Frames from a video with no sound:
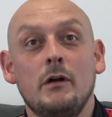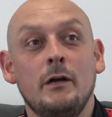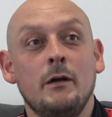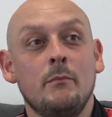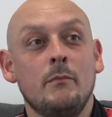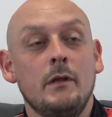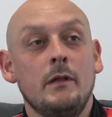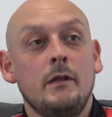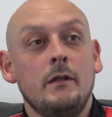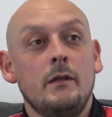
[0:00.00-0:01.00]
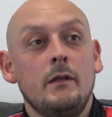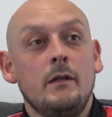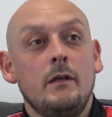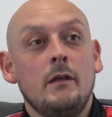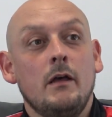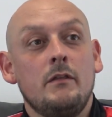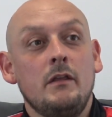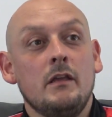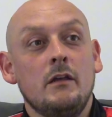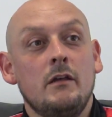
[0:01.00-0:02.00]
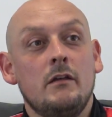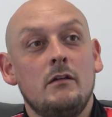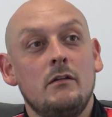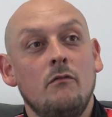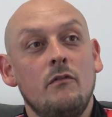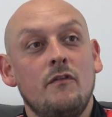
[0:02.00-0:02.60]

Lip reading: I think on